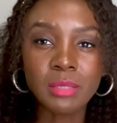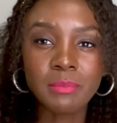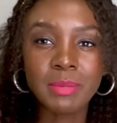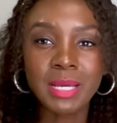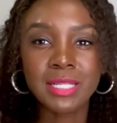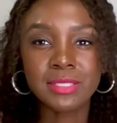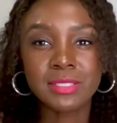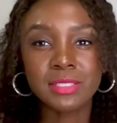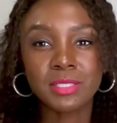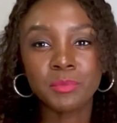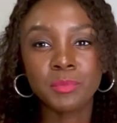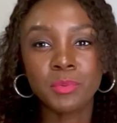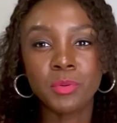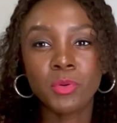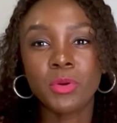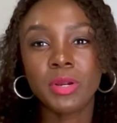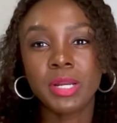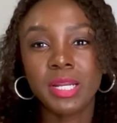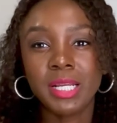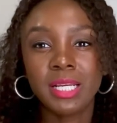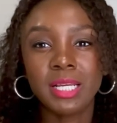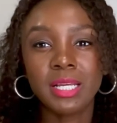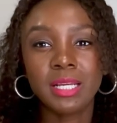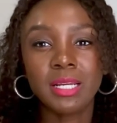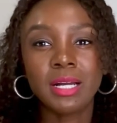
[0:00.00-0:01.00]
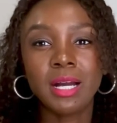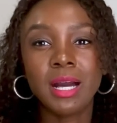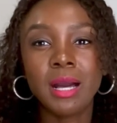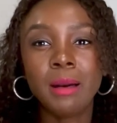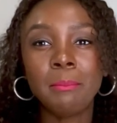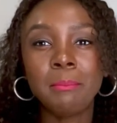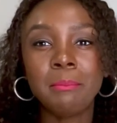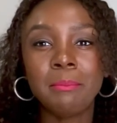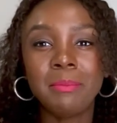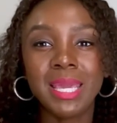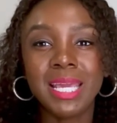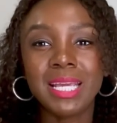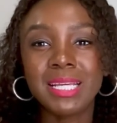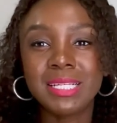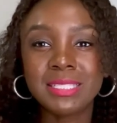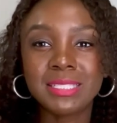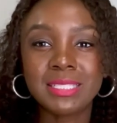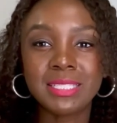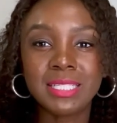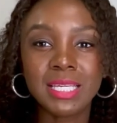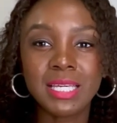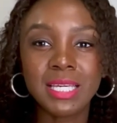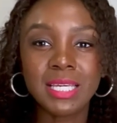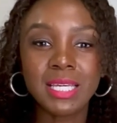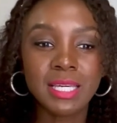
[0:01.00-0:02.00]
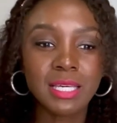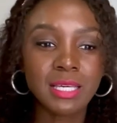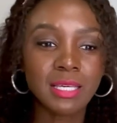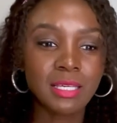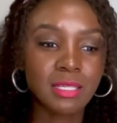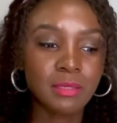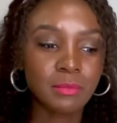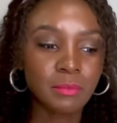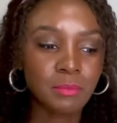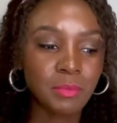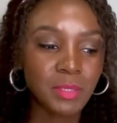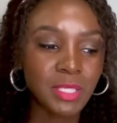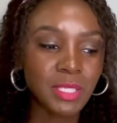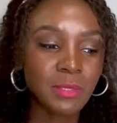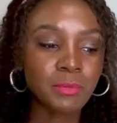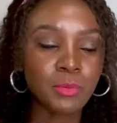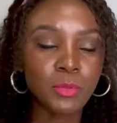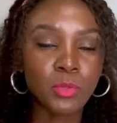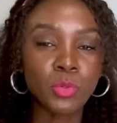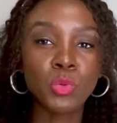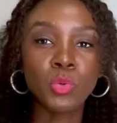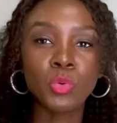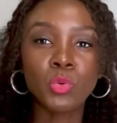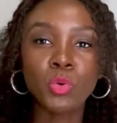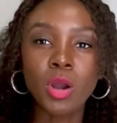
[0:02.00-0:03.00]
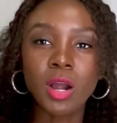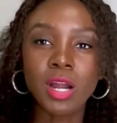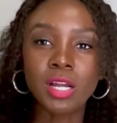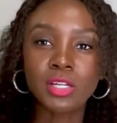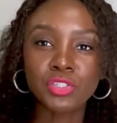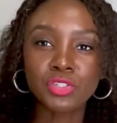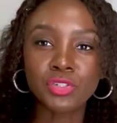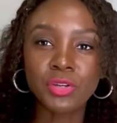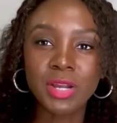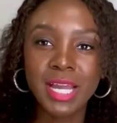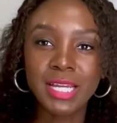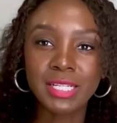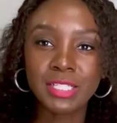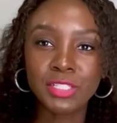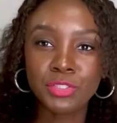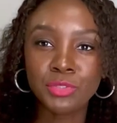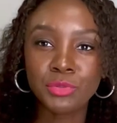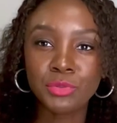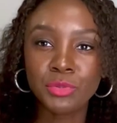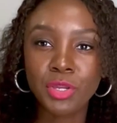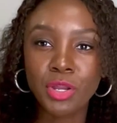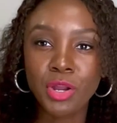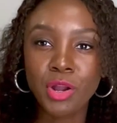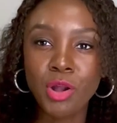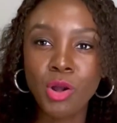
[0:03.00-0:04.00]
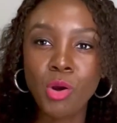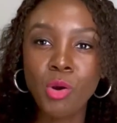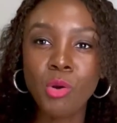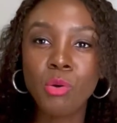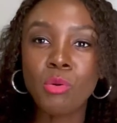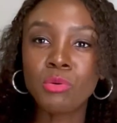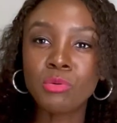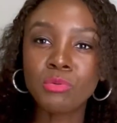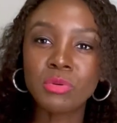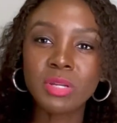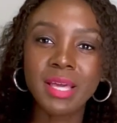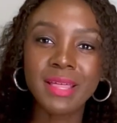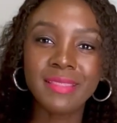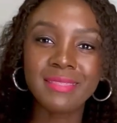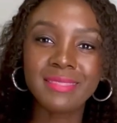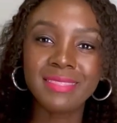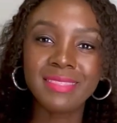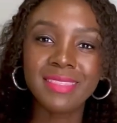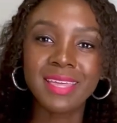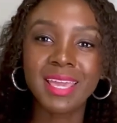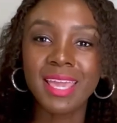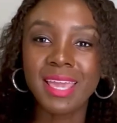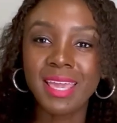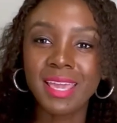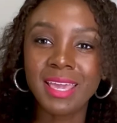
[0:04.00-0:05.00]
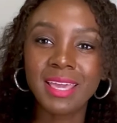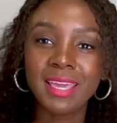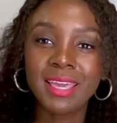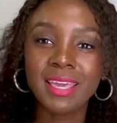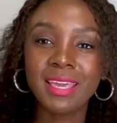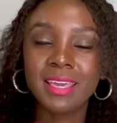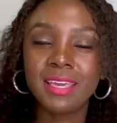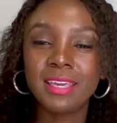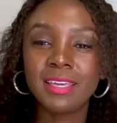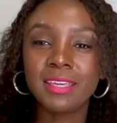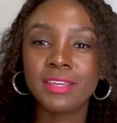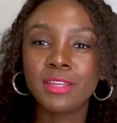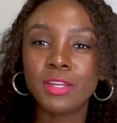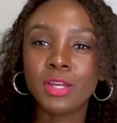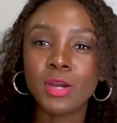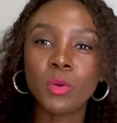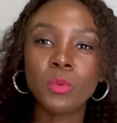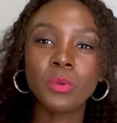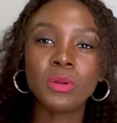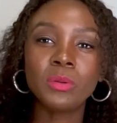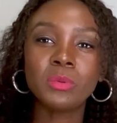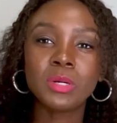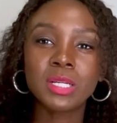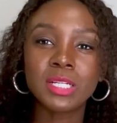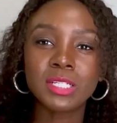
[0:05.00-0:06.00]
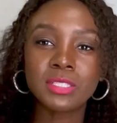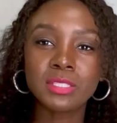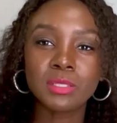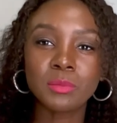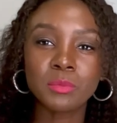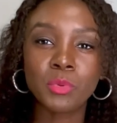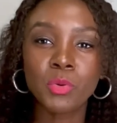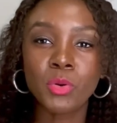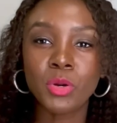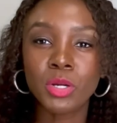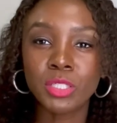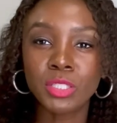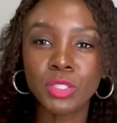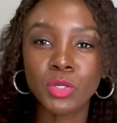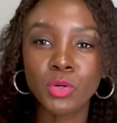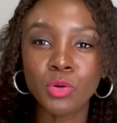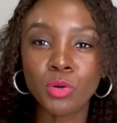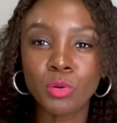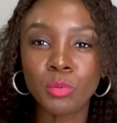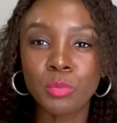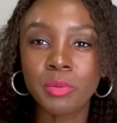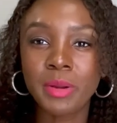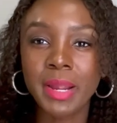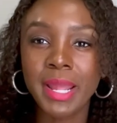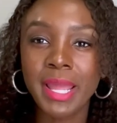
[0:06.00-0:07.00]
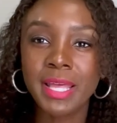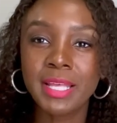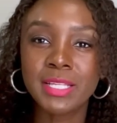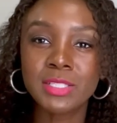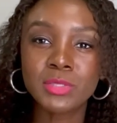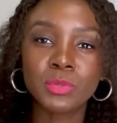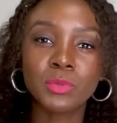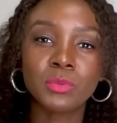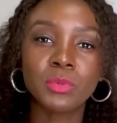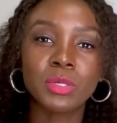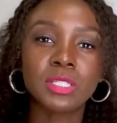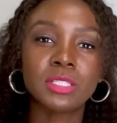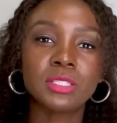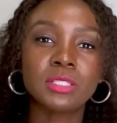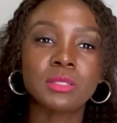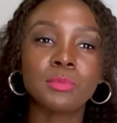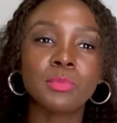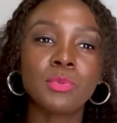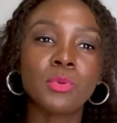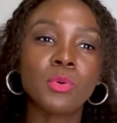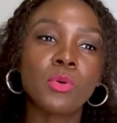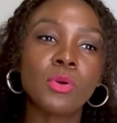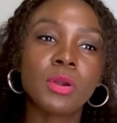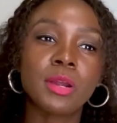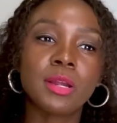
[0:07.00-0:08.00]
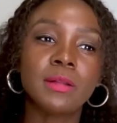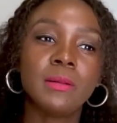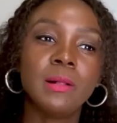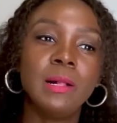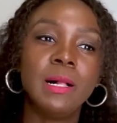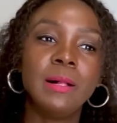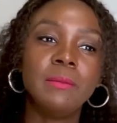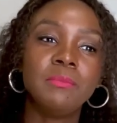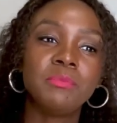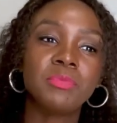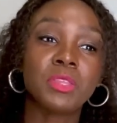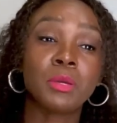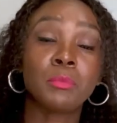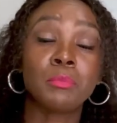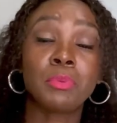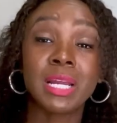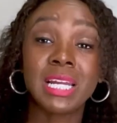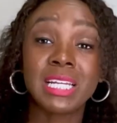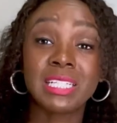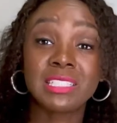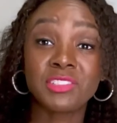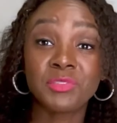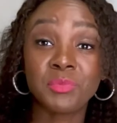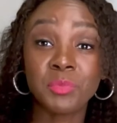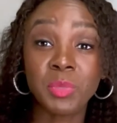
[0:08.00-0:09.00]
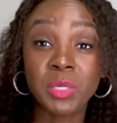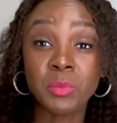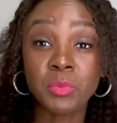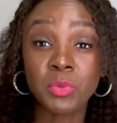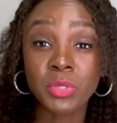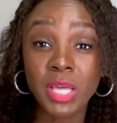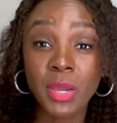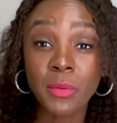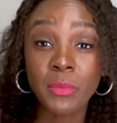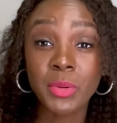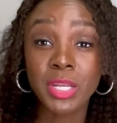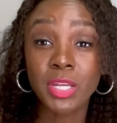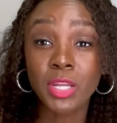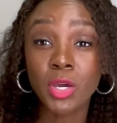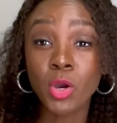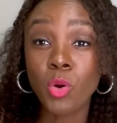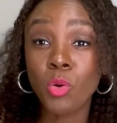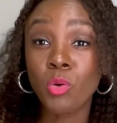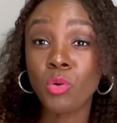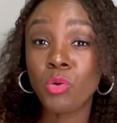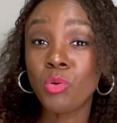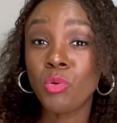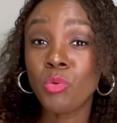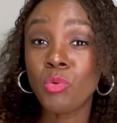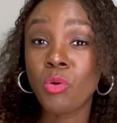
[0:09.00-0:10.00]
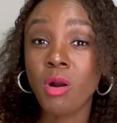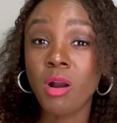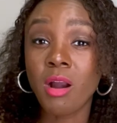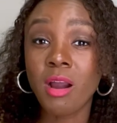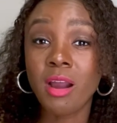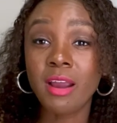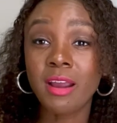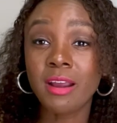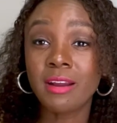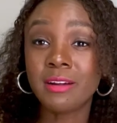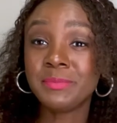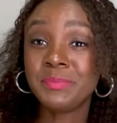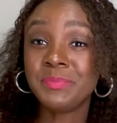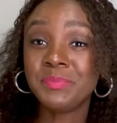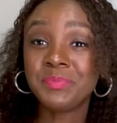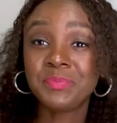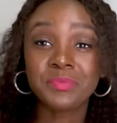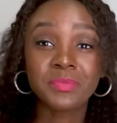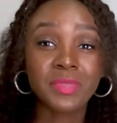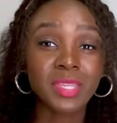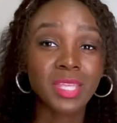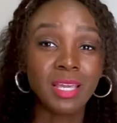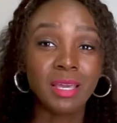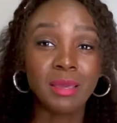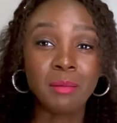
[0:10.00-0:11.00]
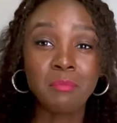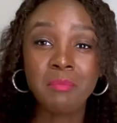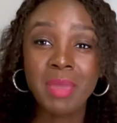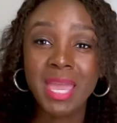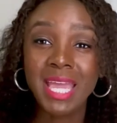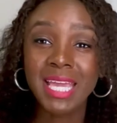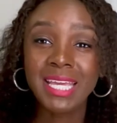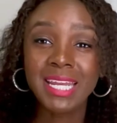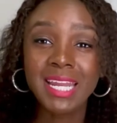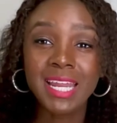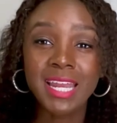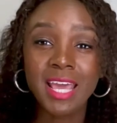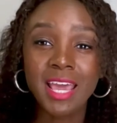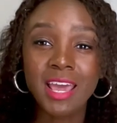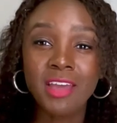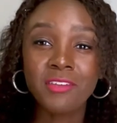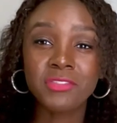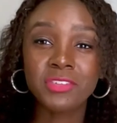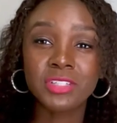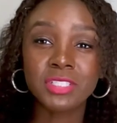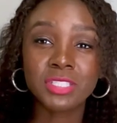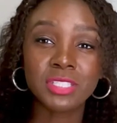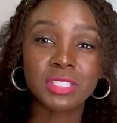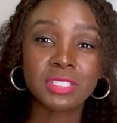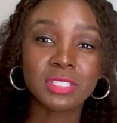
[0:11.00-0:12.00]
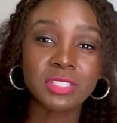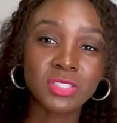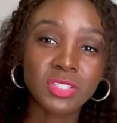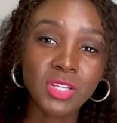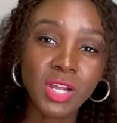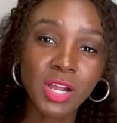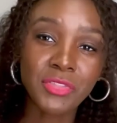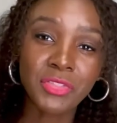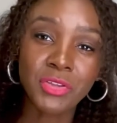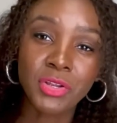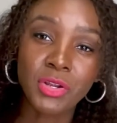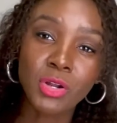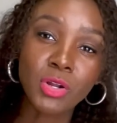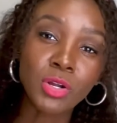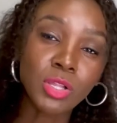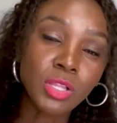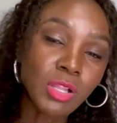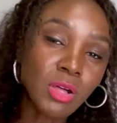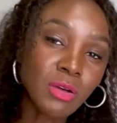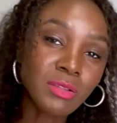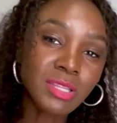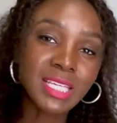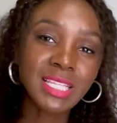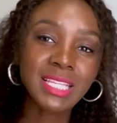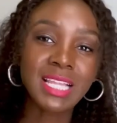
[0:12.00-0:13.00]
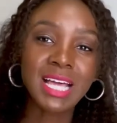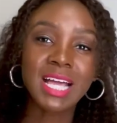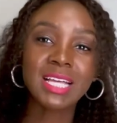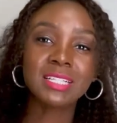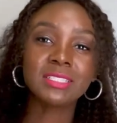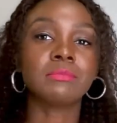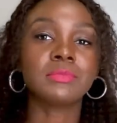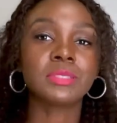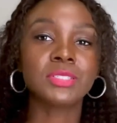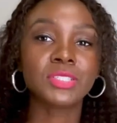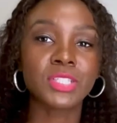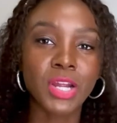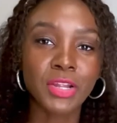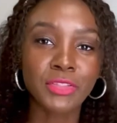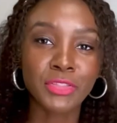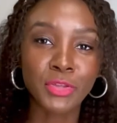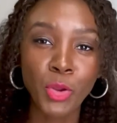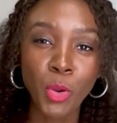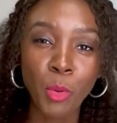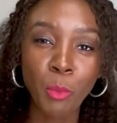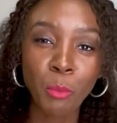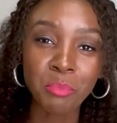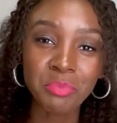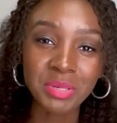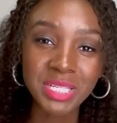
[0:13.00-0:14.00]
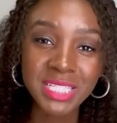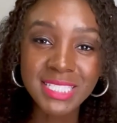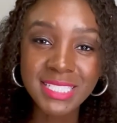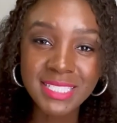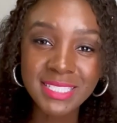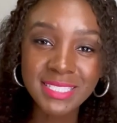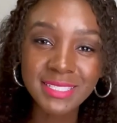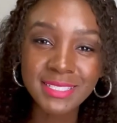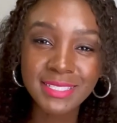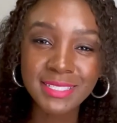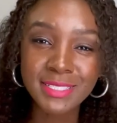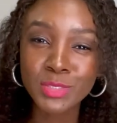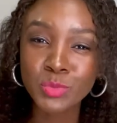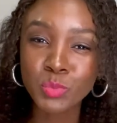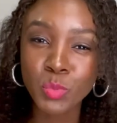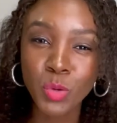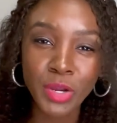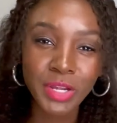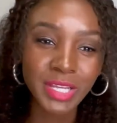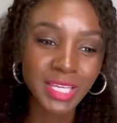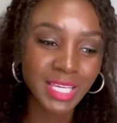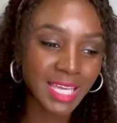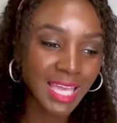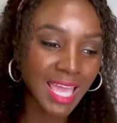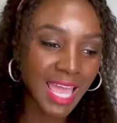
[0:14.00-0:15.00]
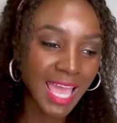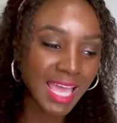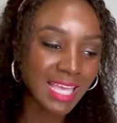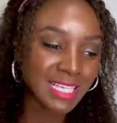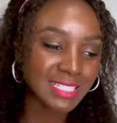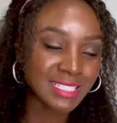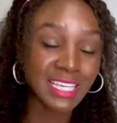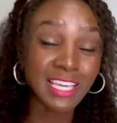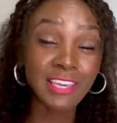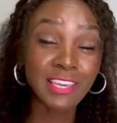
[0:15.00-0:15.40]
about supporting amazing people who are trying to do their own thing. You know, we want to support local brands. We want to support the brands of people that we know who are making an effort to start their own clothing line, starting their own businesses, working as